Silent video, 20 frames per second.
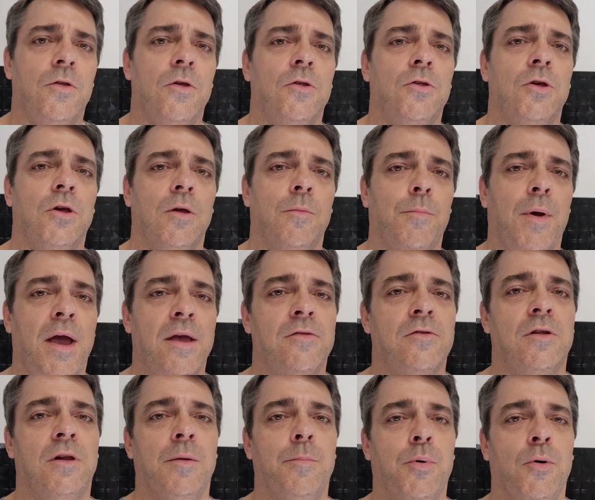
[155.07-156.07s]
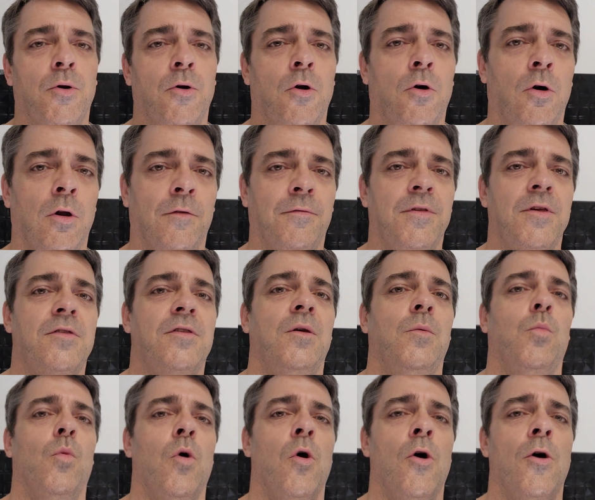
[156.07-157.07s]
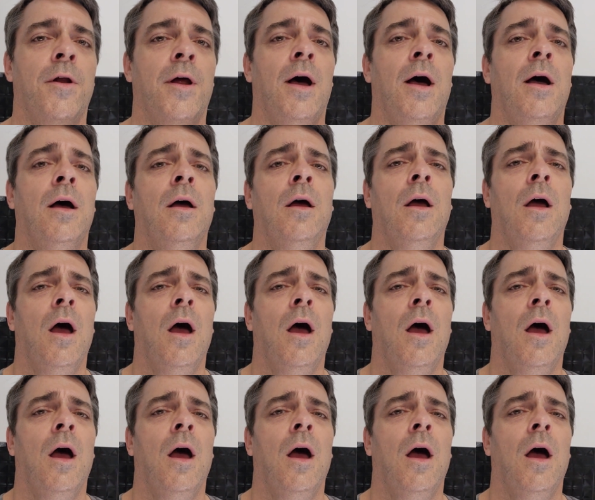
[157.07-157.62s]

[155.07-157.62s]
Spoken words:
is you can basically put all of this in water,